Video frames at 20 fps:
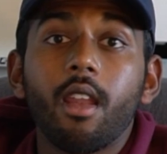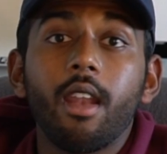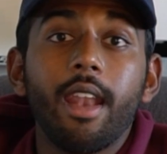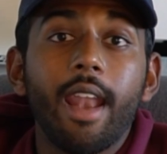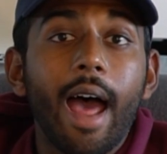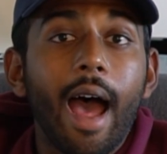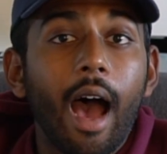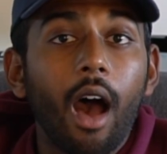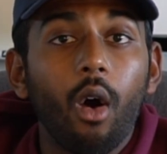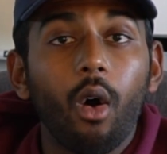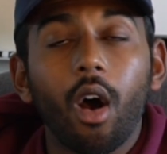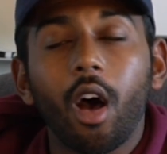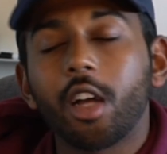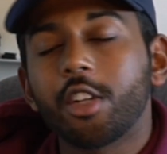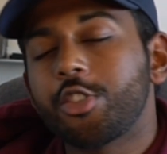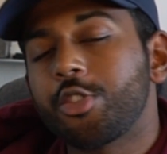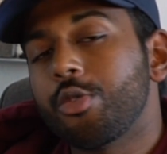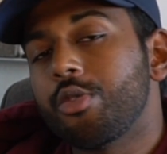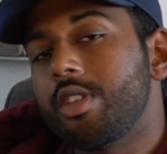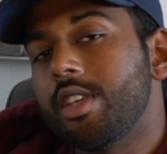Now,
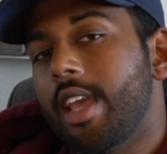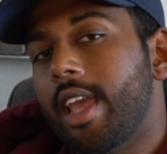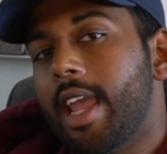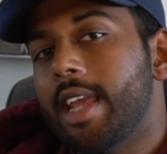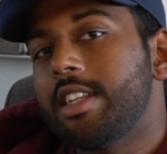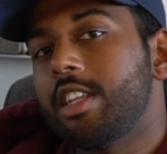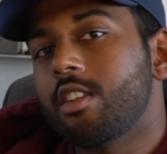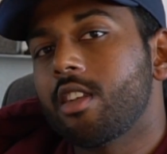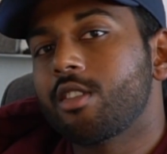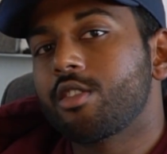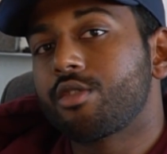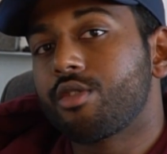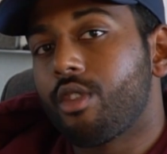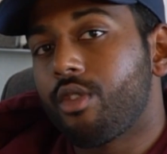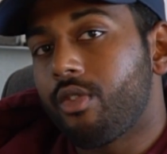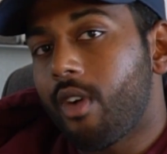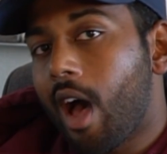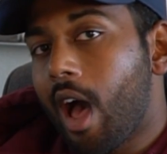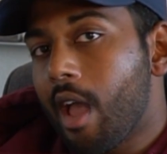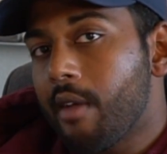onto the 18-inch
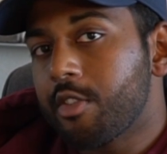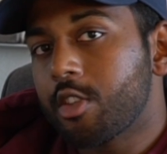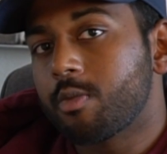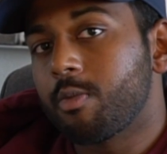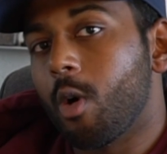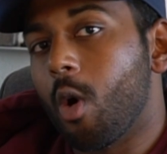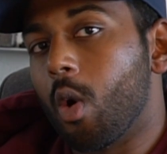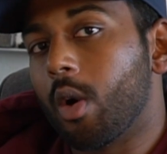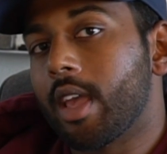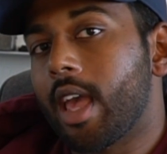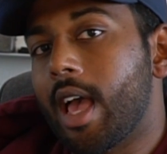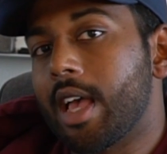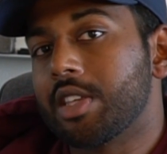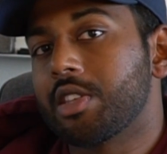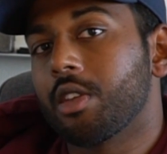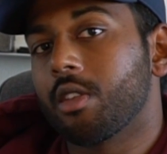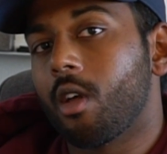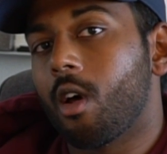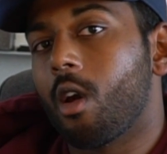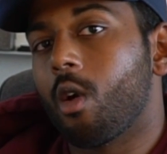5-spoke
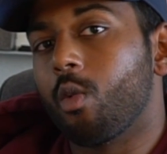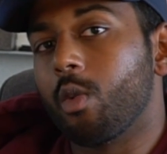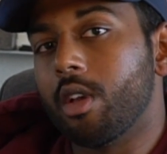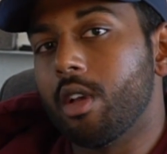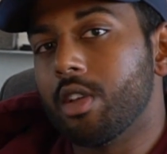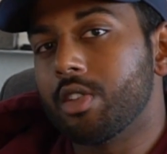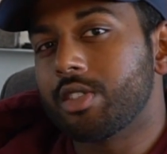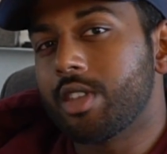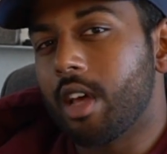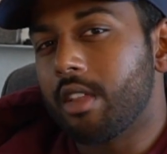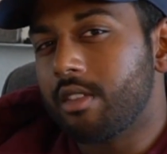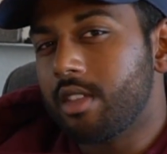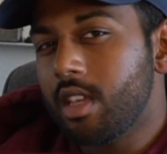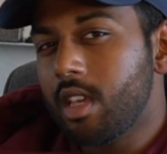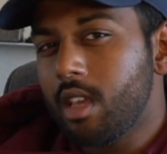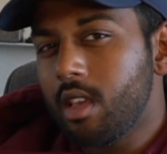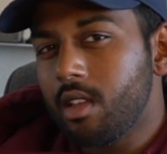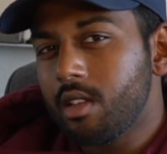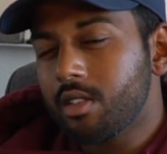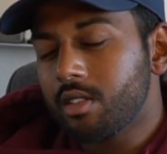SLR wheels. Now,
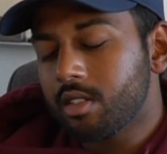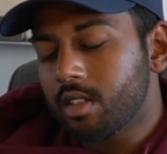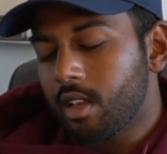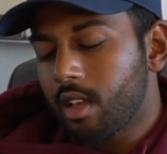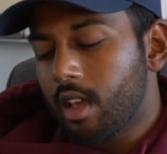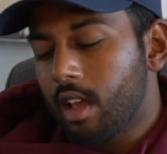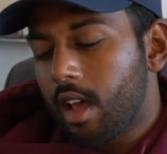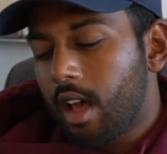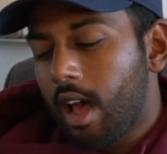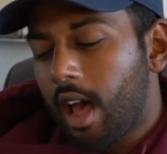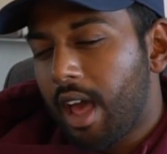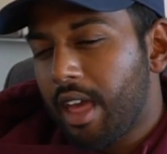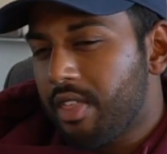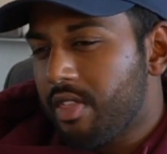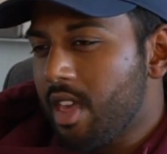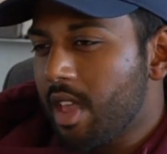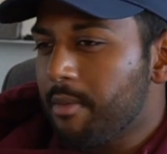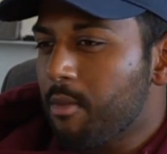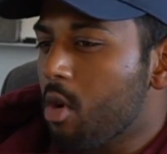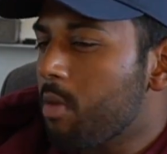these, I
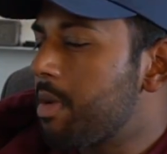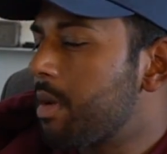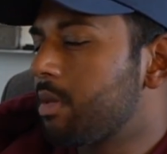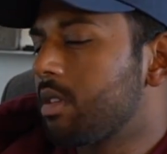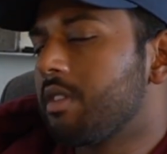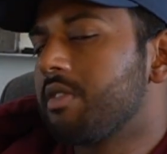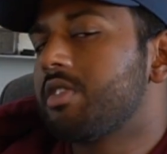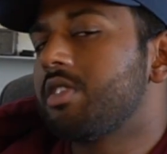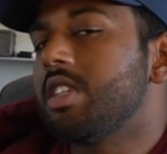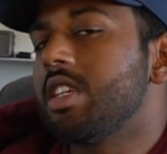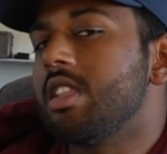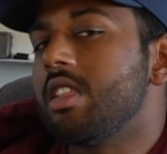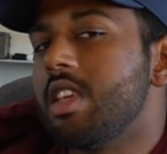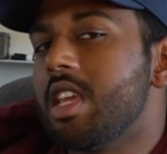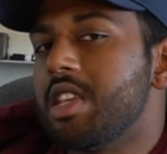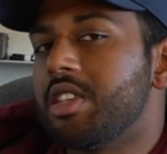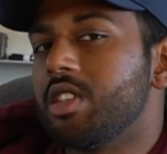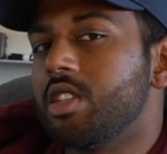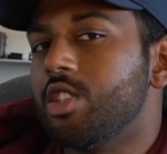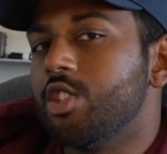think more people have seen
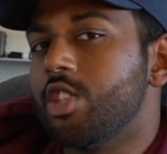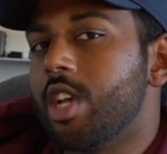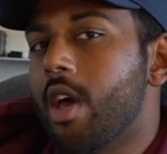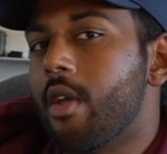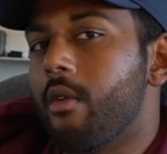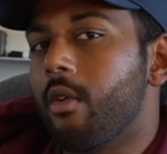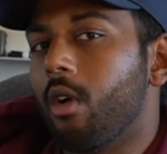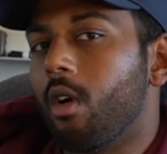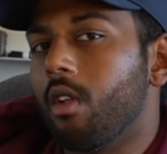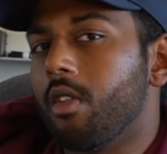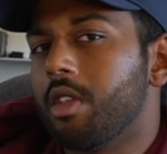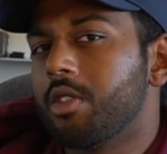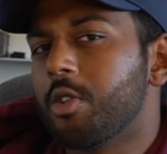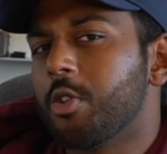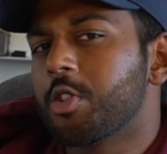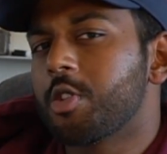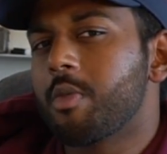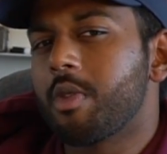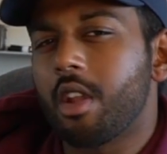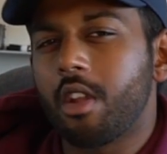these in general. There's
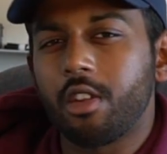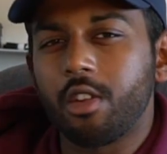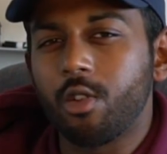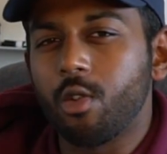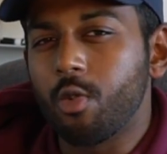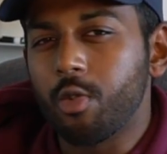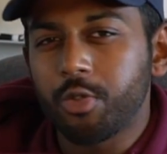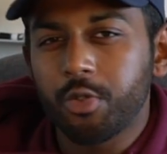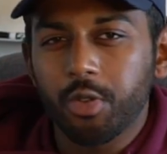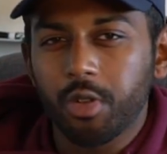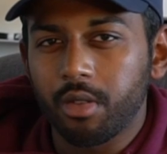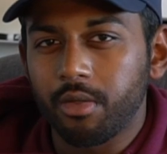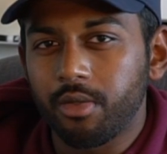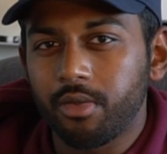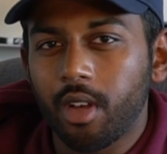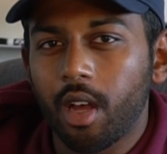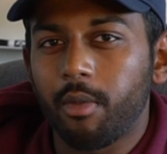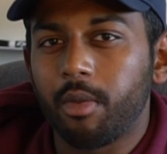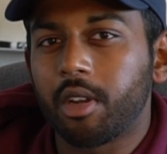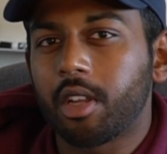also been a new sort
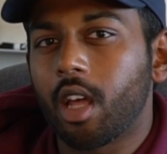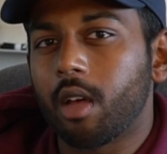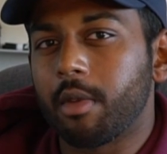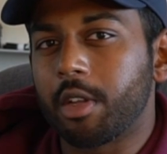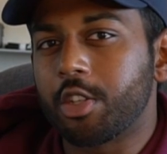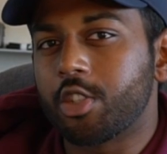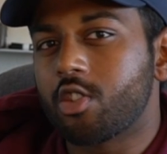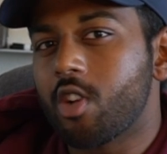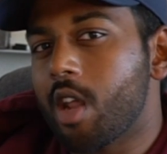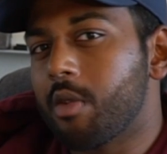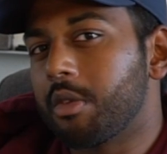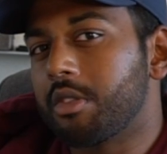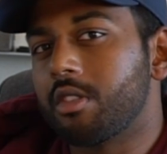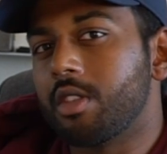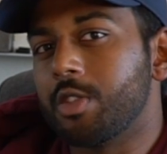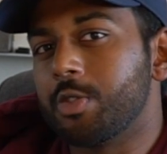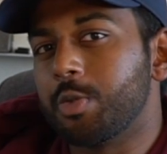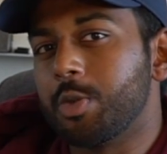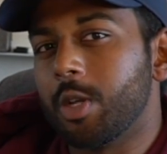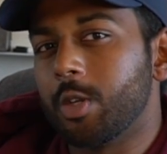of up-and-coming trend with
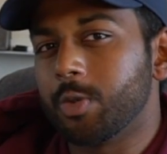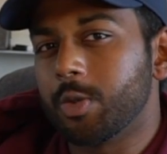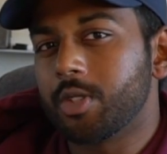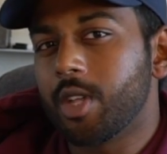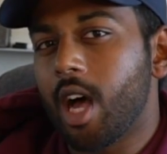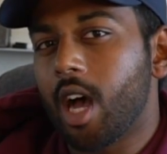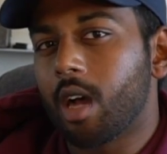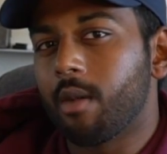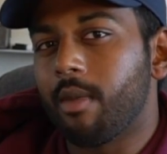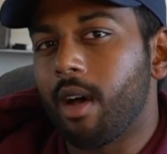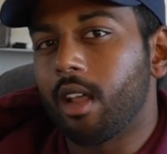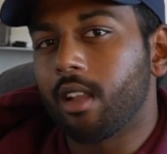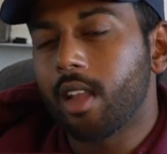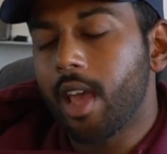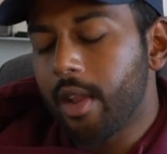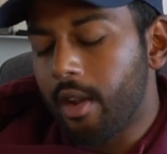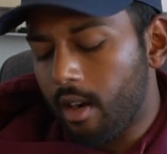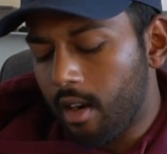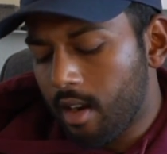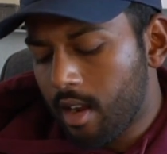these wheels we'll talk about
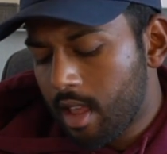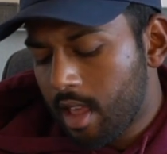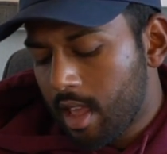later.